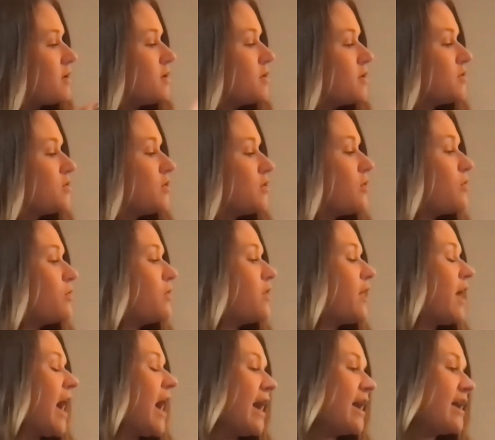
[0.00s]
So
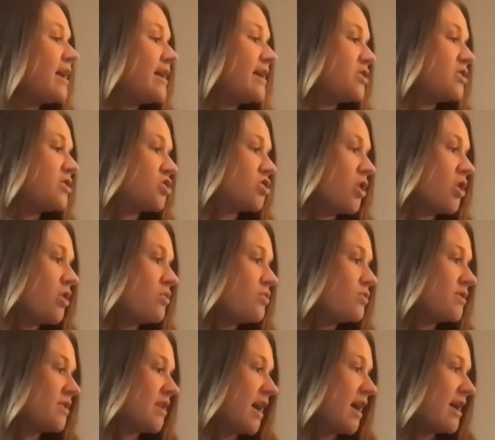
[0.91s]
that it
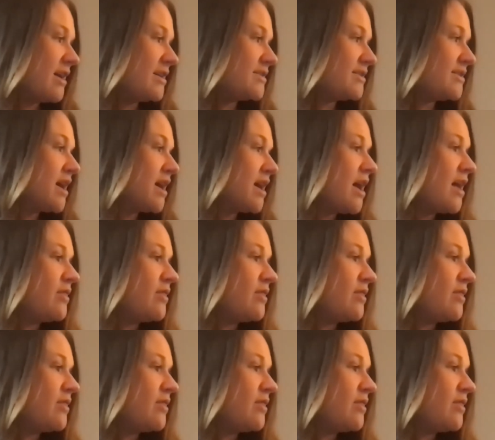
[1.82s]
shows us